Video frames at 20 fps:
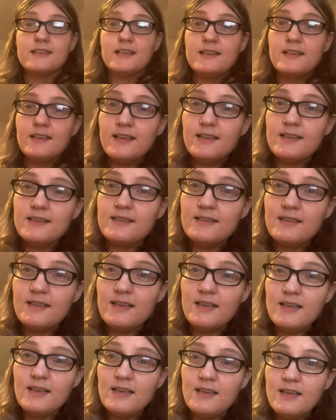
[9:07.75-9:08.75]
it it
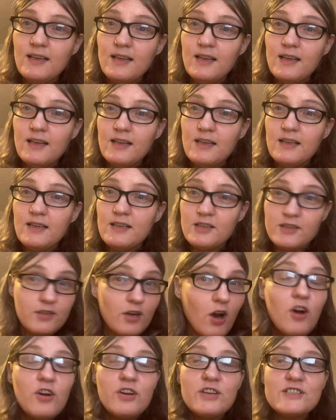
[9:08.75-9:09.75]

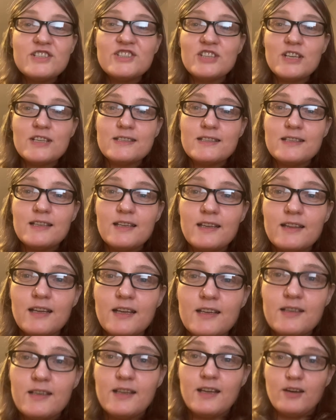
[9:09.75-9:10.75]
Tarn is suggesting
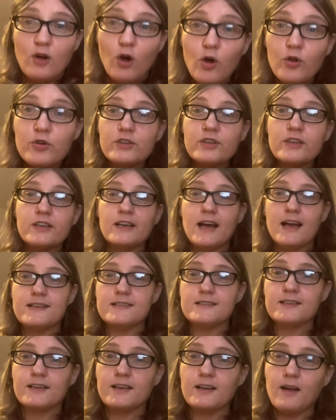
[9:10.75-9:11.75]
that that Holderlin
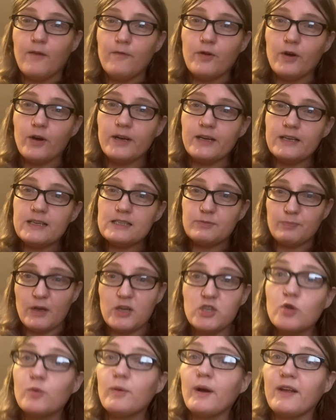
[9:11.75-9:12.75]
has a, a very
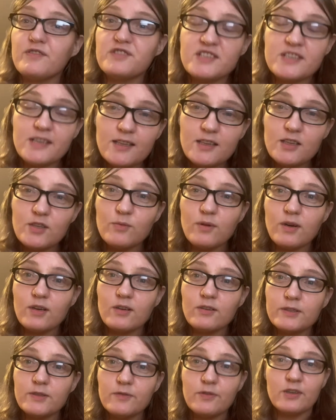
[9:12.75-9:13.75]
special way of seeing the
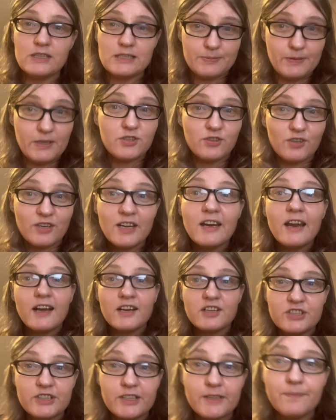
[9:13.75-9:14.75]
world, a very special
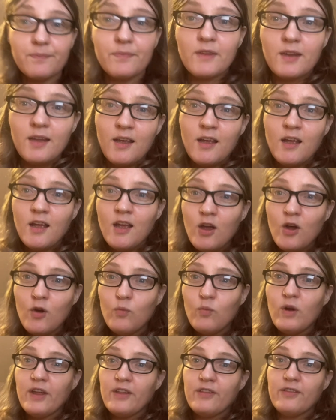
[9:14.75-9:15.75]
connection
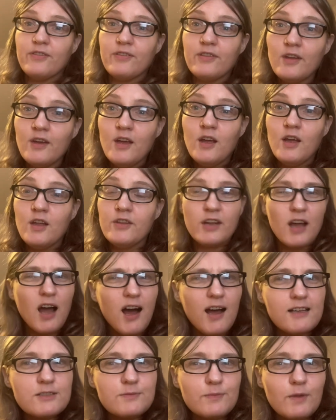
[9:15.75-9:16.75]
with the
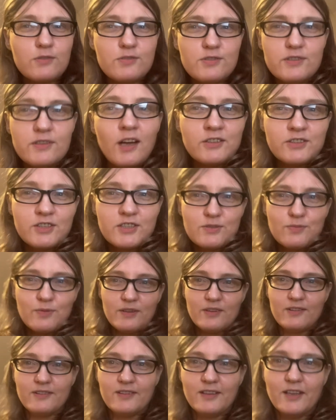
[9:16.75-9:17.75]
cosmos, not just
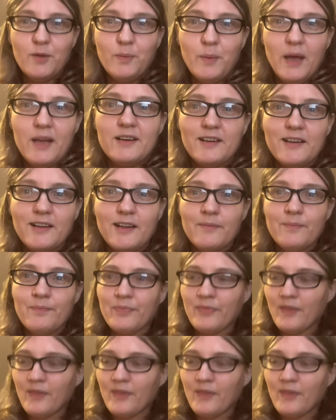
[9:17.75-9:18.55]
with humanity.